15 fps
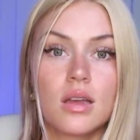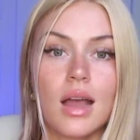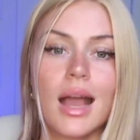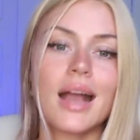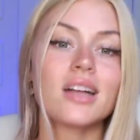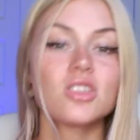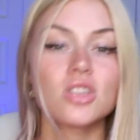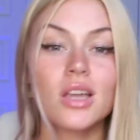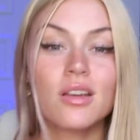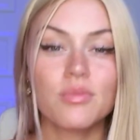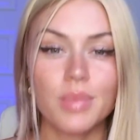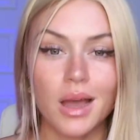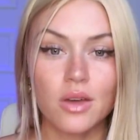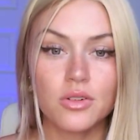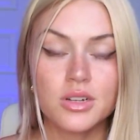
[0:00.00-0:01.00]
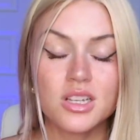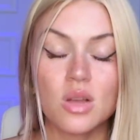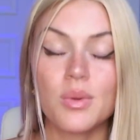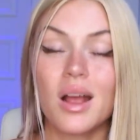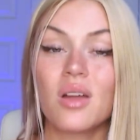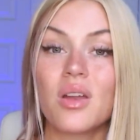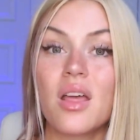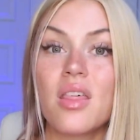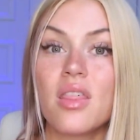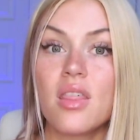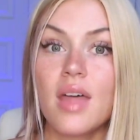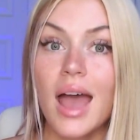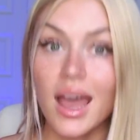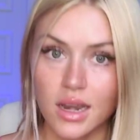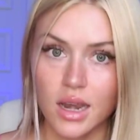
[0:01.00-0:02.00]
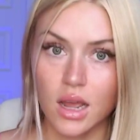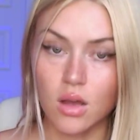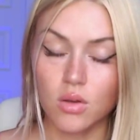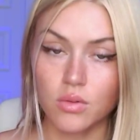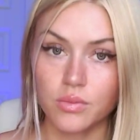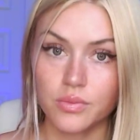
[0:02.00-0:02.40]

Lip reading: I actually have boundaries around that now.